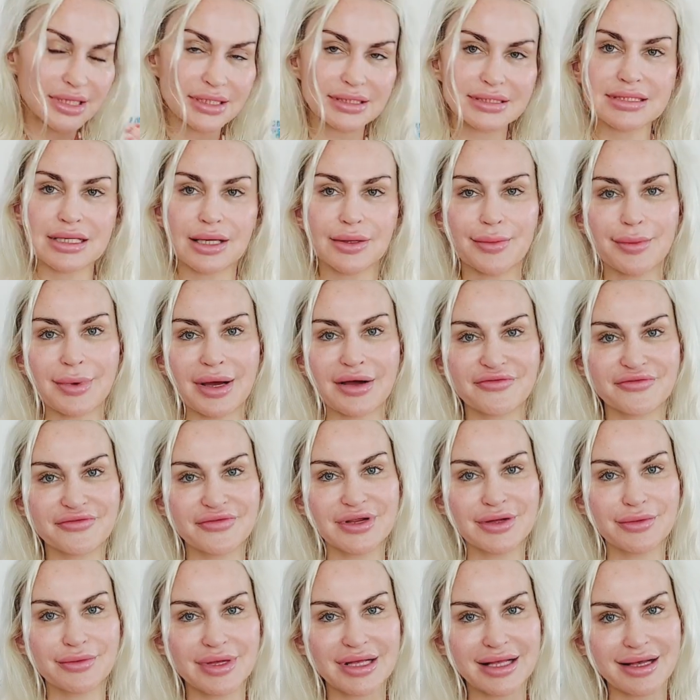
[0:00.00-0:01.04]
It's all about
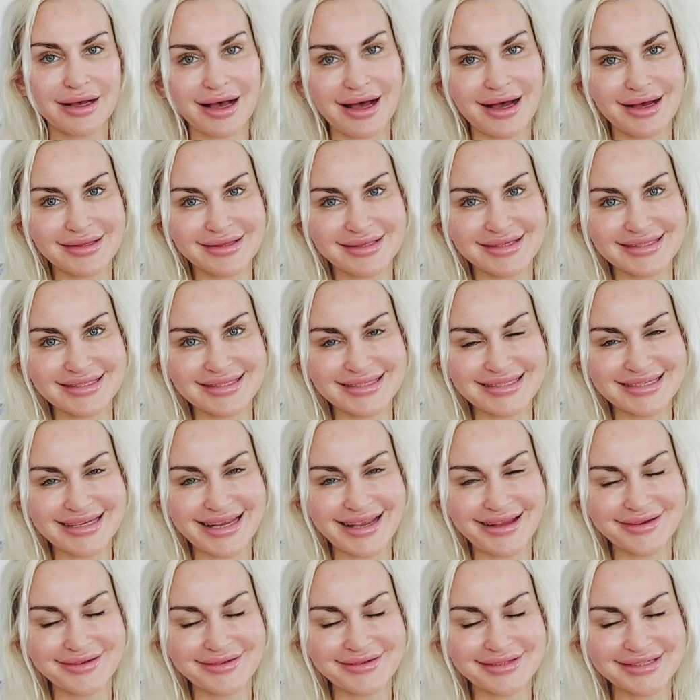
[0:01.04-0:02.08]
free will on this
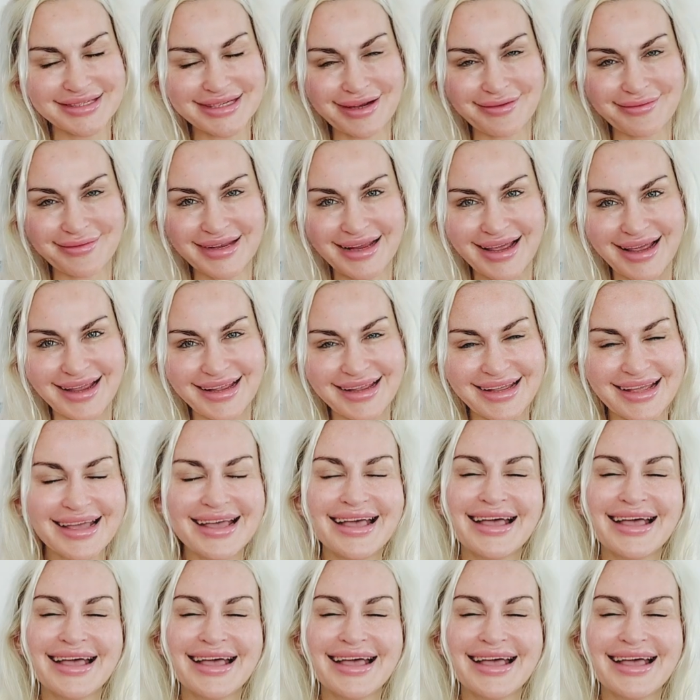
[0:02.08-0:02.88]
channel, Gemini.